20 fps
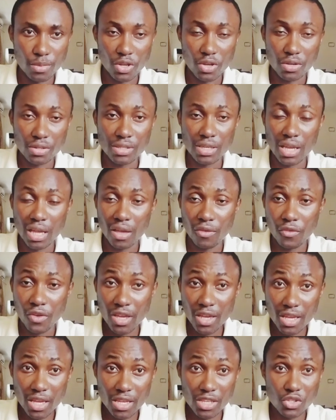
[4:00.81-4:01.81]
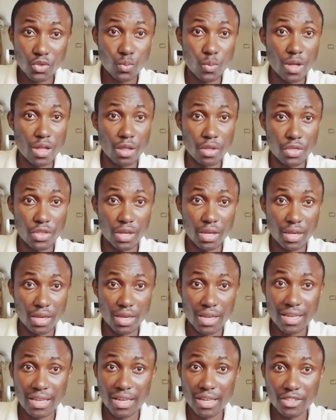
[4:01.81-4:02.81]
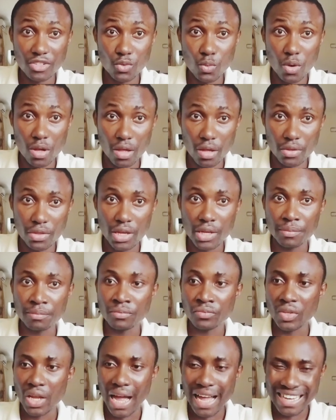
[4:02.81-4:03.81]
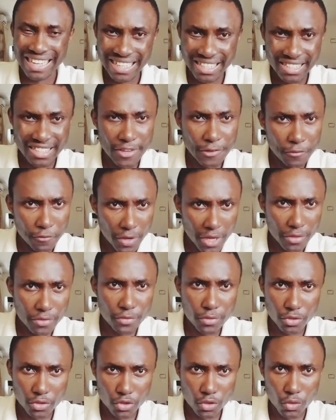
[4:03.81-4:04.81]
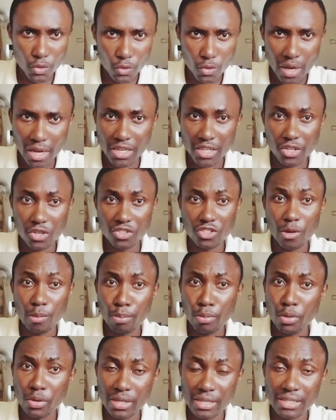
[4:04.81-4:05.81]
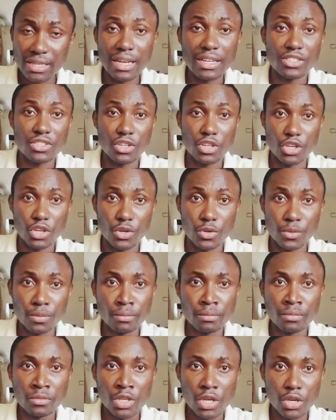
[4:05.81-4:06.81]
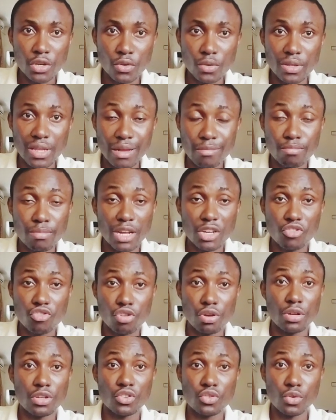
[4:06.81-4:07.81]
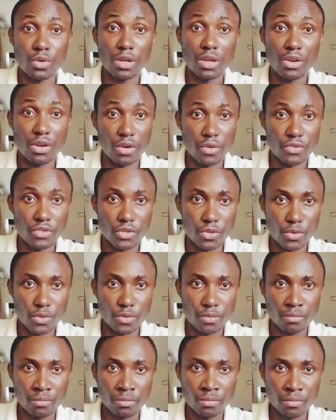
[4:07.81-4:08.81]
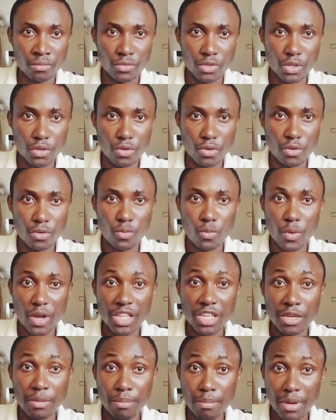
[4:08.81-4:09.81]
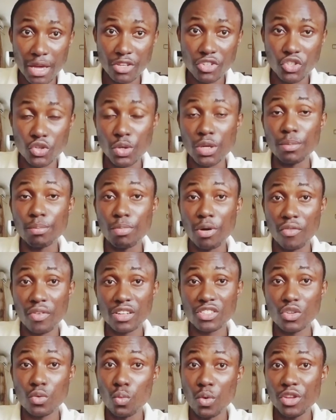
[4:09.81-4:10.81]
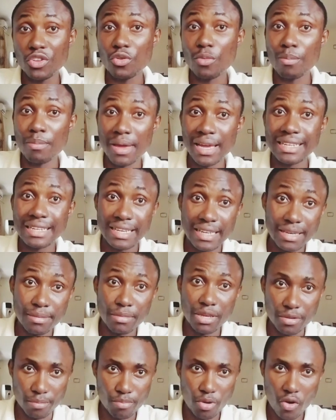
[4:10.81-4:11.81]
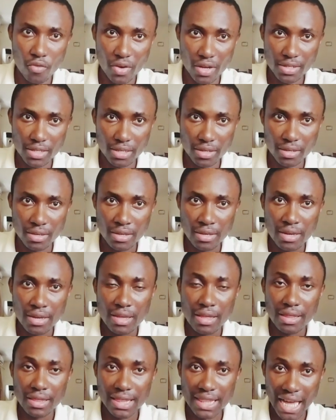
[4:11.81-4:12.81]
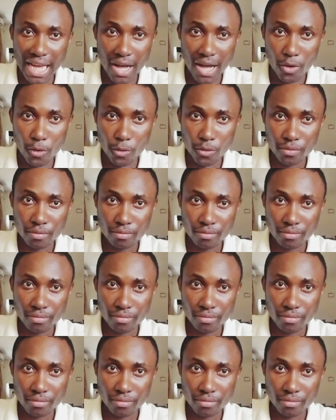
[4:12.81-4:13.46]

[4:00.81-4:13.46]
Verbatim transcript: Because if he is wealthy, he gains wealth and he's still faithful to you and he does not put his hands on you you know that man truly truly loves you you know when he met you in poverty when you met him in poverty now